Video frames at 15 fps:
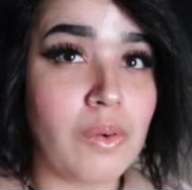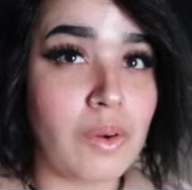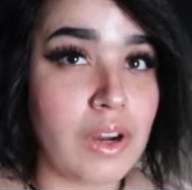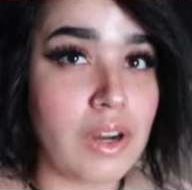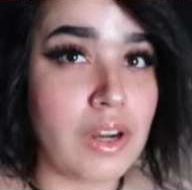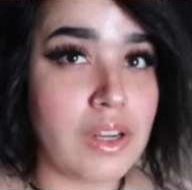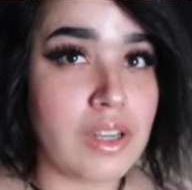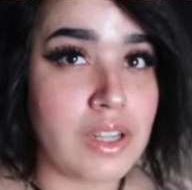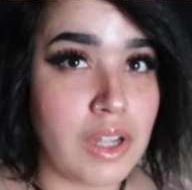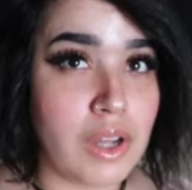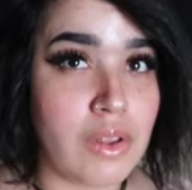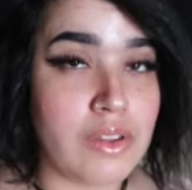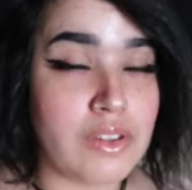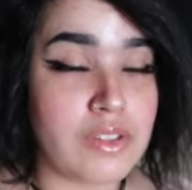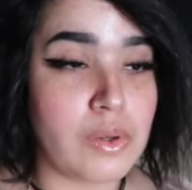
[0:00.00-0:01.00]
We're gonna go
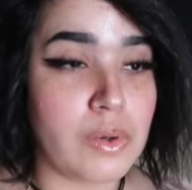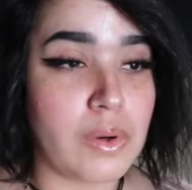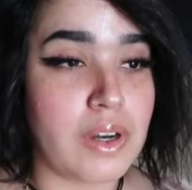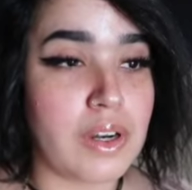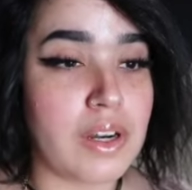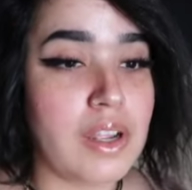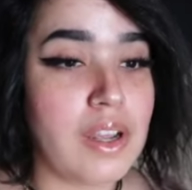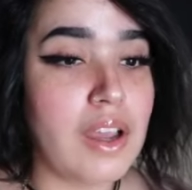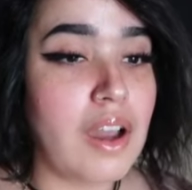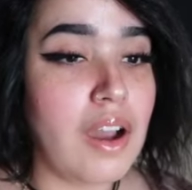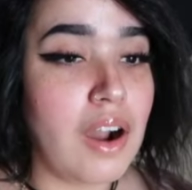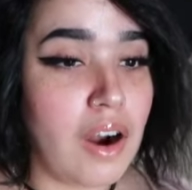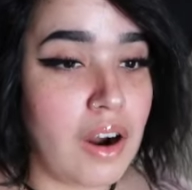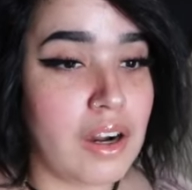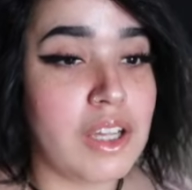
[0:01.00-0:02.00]
to the store.
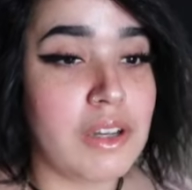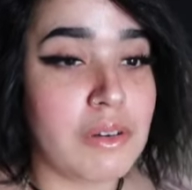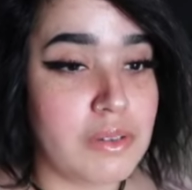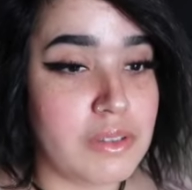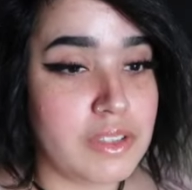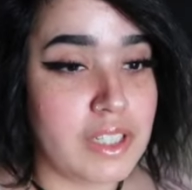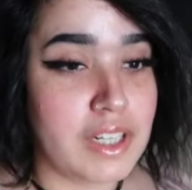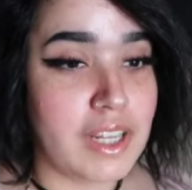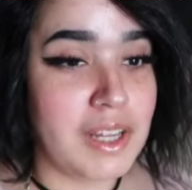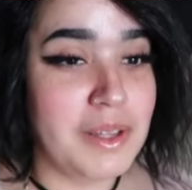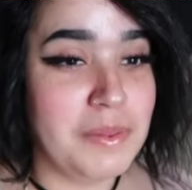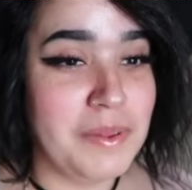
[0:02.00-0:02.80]
Harley won't shut up.